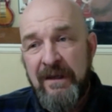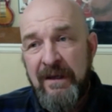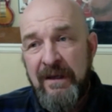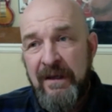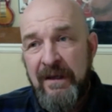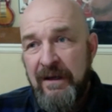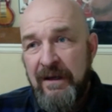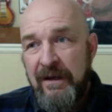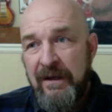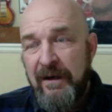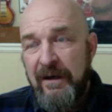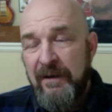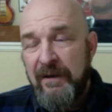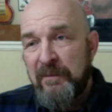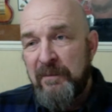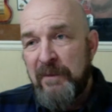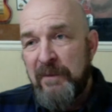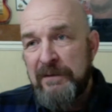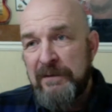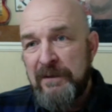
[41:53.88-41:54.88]

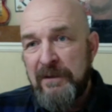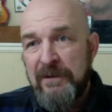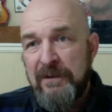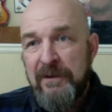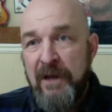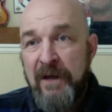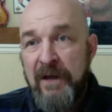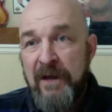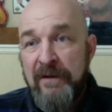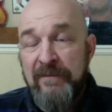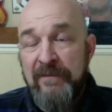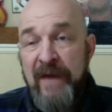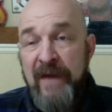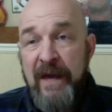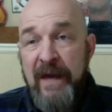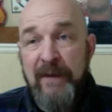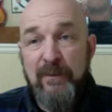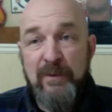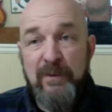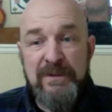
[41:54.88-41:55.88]
a lot of that
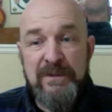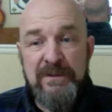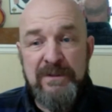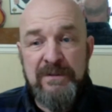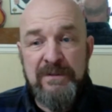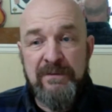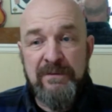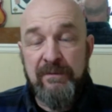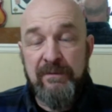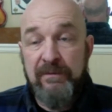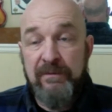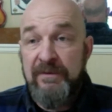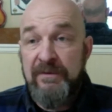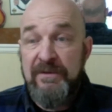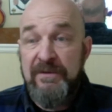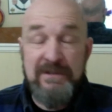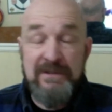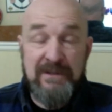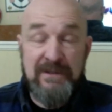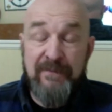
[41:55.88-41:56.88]
was
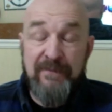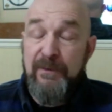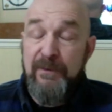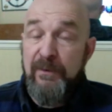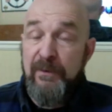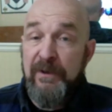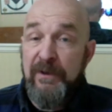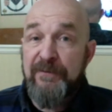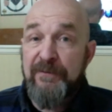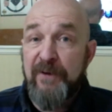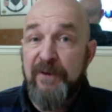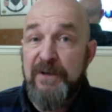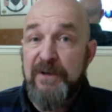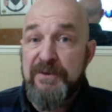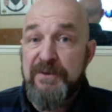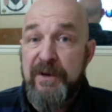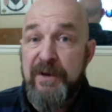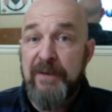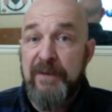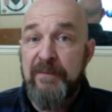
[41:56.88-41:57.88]
stuff that really
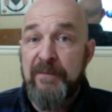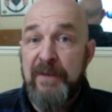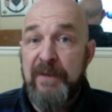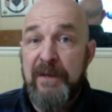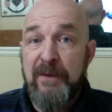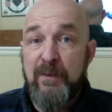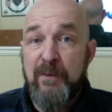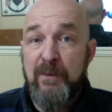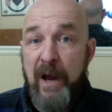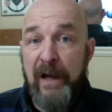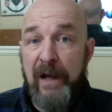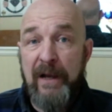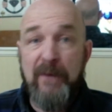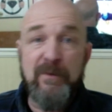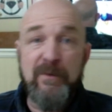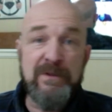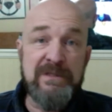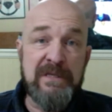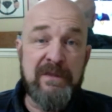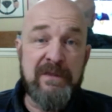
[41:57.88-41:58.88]
frustrated me while I
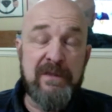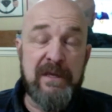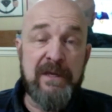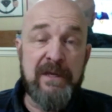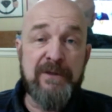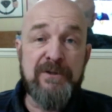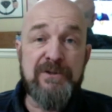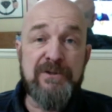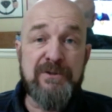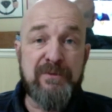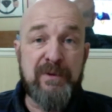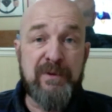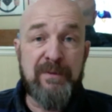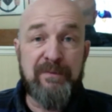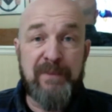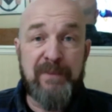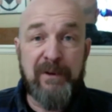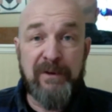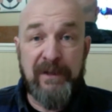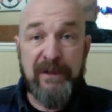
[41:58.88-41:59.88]
was in the industry
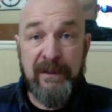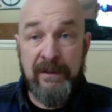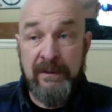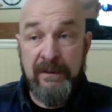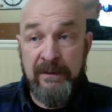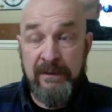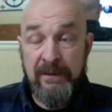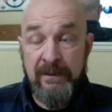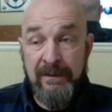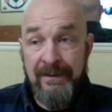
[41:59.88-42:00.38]
building